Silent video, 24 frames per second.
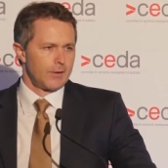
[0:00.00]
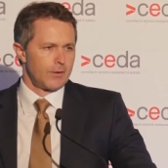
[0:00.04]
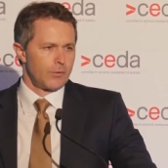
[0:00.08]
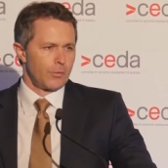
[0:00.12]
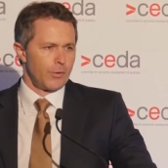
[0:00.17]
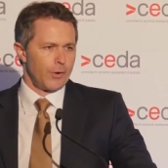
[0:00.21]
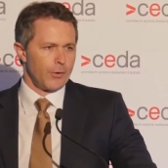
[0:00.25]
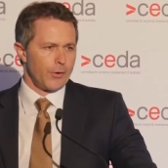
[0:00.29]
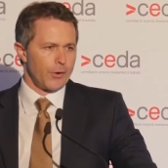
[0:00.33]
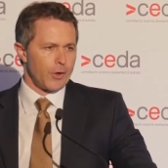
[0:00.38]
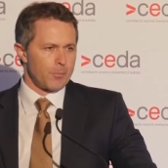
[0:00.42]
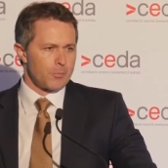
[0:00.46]

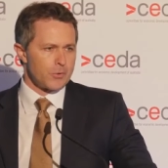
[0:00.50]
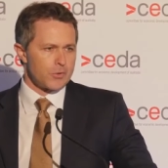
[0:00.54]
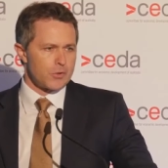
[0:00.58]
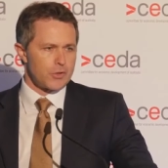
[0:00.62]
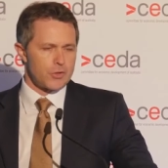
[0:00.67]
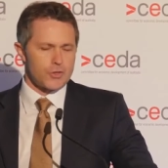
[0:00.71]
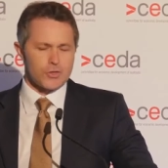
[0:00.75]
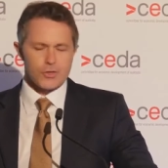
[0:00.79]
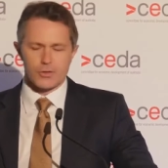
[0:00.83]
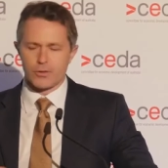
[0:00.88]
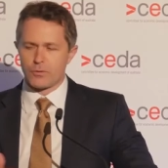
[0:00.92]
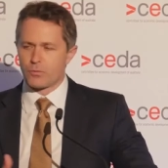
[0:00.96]
We're in
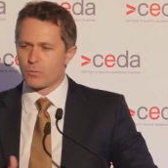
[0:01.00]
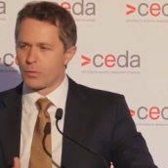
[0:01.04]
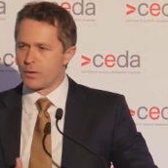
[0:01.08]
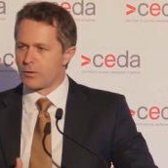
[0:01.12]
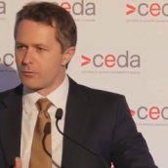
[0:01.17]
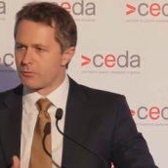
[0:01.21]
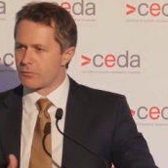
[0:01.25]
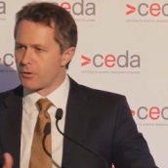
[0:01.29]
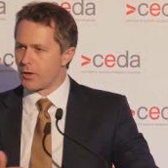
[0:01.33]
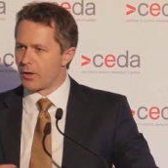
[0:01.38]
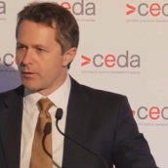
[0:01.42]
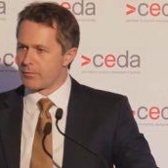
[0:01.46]
opposition.
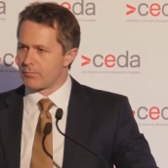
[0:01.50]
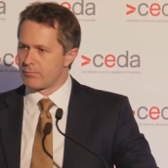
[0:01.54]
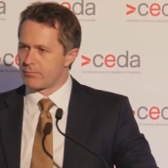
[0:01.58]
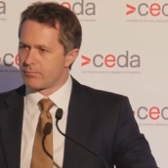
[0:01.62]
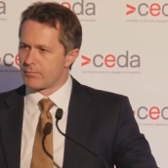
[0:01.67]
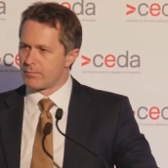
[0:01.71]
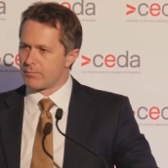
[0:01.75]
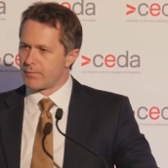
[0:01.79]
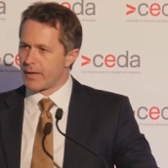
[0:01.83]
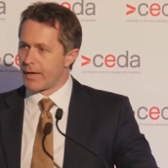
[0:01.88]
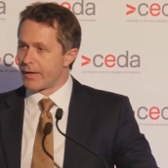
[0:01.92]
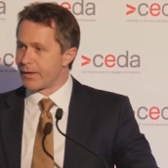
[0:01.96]
We've got
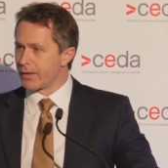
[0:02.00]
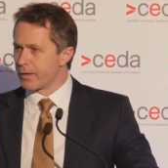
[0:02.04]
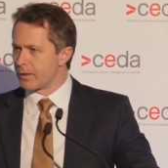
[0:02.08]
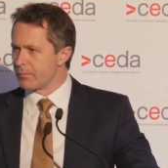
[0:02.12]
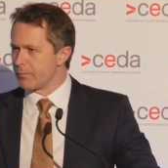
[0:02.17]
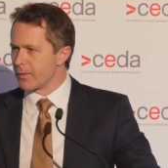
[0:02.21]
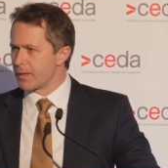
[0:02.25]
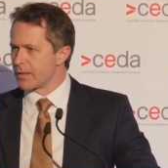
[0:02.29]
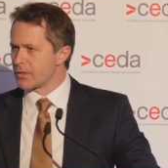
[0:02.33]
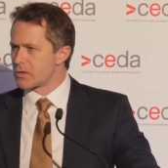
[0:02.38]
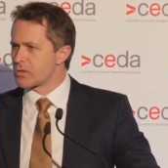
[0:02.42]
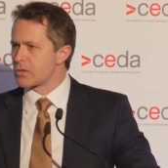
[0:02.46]
18
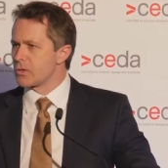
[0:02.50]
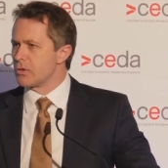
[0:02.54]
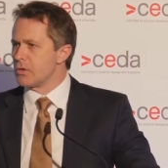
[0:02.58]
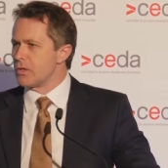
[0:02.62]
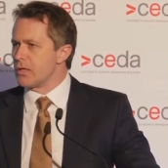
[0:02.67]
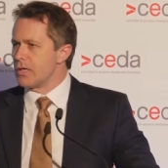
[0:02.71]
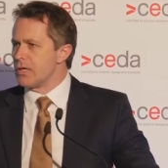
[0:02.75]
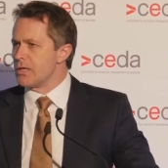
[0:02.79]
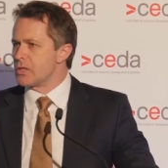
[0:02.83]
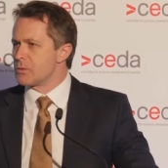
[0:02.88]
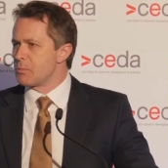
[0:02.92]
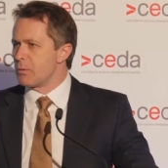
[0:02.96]
months, two
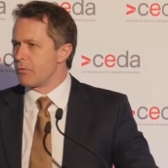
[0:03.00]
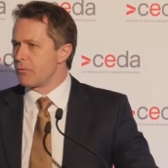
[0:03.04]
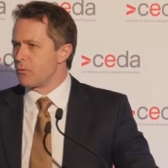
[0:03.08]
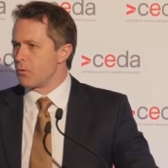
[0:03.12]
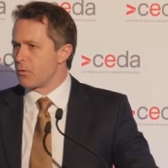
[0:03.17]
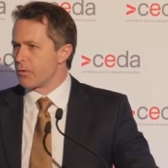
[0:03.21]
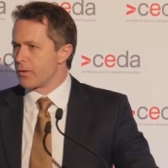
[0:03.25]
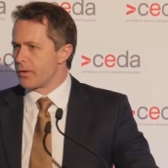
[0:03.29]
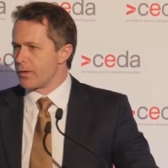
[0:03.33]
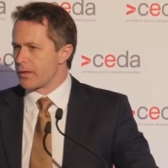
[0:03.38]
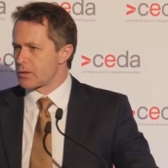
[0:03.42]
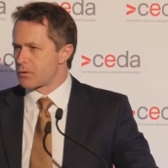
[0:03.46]
years
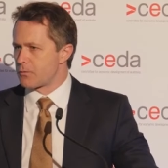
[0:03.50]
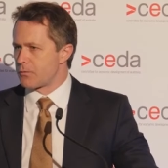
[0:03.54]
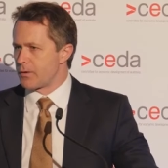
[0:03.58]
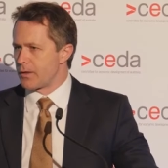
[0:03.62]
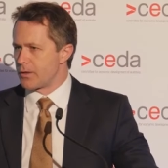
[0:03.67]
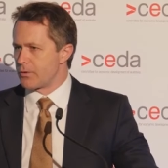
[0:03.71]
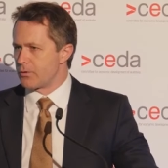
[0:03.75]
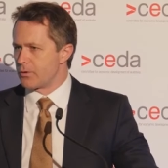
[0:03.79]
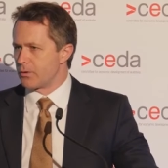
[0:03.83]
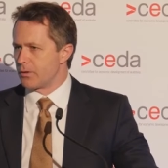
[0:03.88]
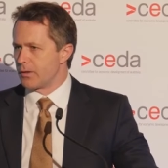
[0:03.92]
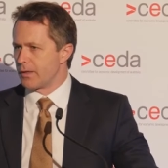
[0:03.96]
before the next
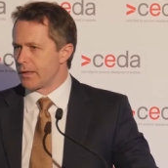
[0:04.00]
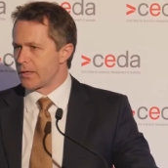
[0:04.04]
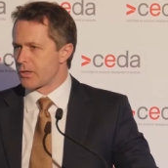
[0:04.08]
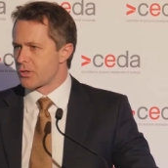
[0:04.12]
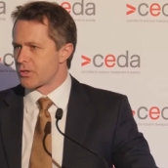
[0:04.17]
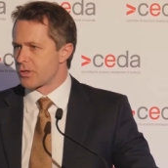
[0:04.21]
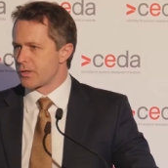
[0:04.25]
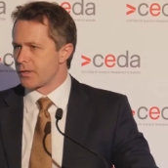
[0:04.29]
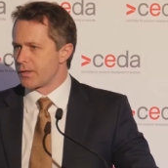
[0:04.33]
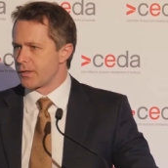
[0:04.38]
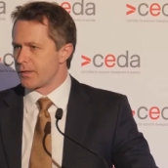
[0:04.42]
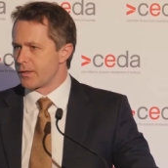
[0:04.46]
federal
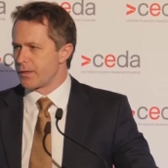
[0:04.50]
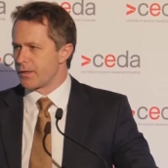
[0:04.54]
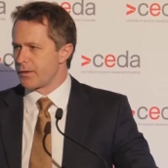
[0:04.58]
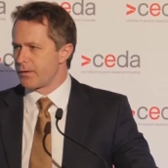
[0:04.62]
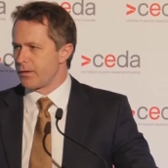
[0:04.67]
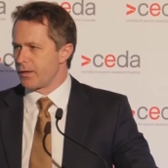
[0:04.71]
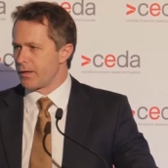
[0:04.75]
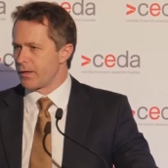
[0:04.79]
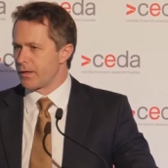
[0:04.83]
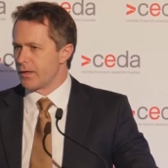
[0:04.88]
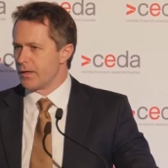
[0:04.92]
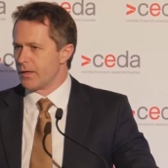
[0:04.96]
election, and I
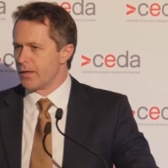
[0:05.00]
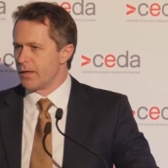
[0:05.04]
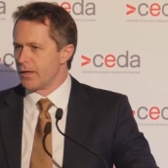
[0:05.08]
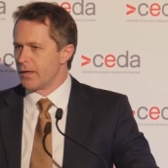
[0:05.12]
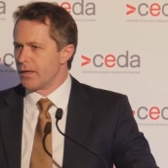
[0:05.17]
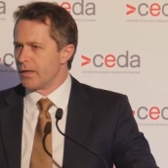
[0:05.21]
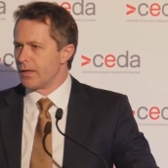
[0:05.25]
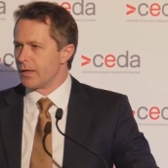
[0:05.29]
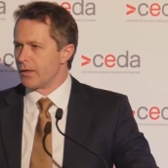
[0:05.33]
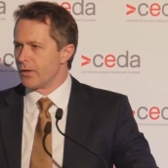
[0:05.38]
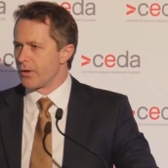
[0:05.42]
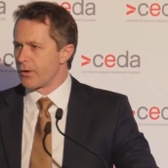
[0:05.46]
think
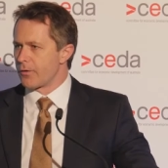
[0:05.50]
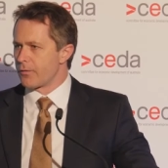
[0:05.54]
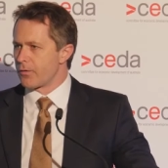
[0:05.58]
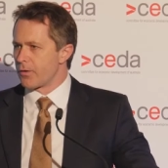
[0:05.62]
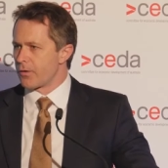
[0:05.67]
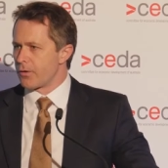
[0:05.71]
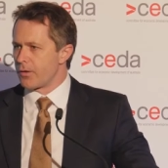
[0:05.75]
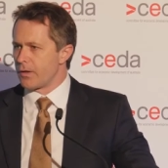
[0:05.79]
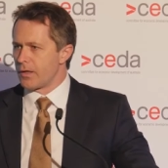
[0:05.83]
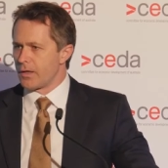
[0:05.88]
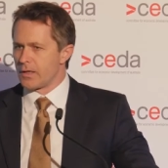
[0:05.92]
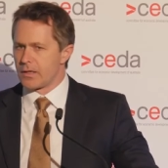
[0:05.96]
a lot of
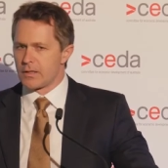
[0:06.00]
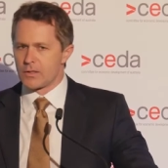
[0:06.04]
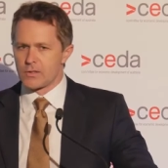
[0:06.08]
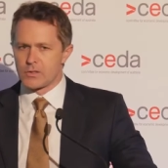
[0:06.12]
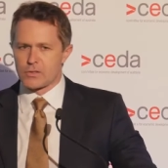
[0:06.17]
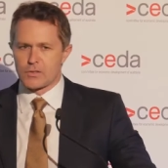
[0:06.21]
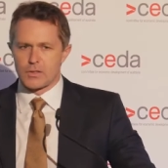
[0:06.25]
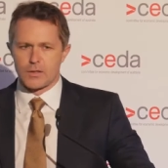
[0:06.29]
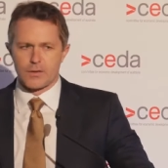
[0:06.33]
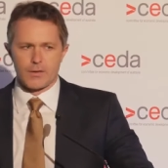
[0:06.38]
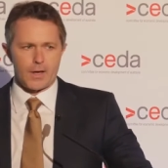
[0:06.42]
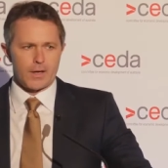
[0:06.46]
the
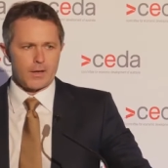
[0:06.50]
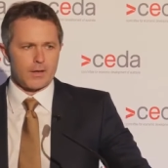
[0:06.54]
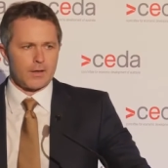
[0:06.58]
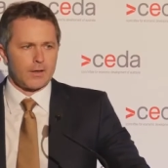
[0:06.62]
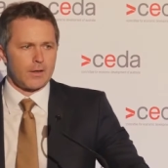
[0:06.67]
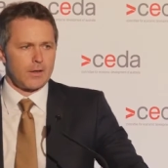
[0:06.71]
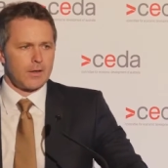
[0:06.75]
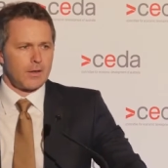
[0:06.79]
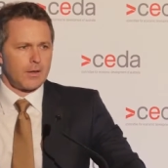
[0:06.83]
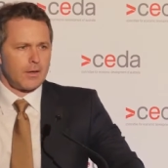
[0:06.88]
things that